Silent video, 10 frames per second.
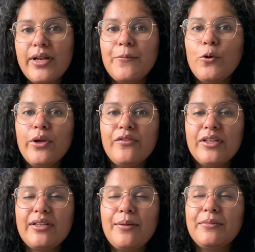I'm going
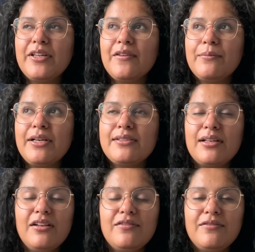with. I'm giving
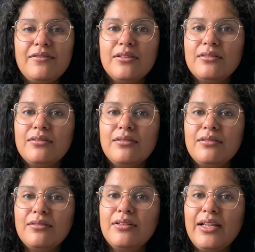myself
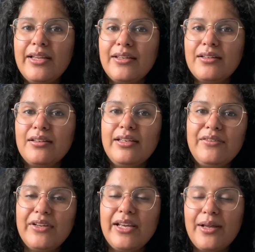like
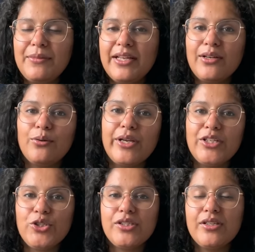leeway. I'm like,
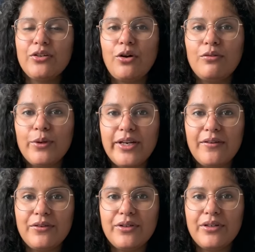okay, just knit on
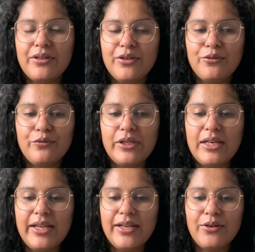whatever you feel
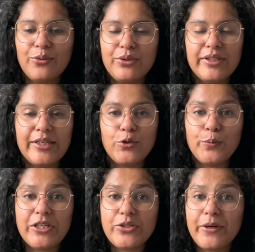like, don't think too
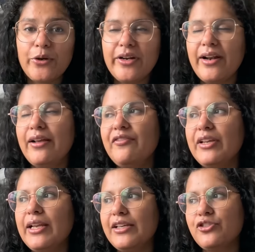much about it. And I
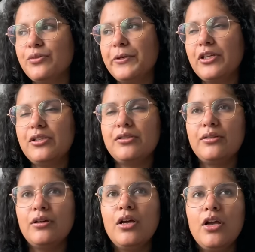feel like just because the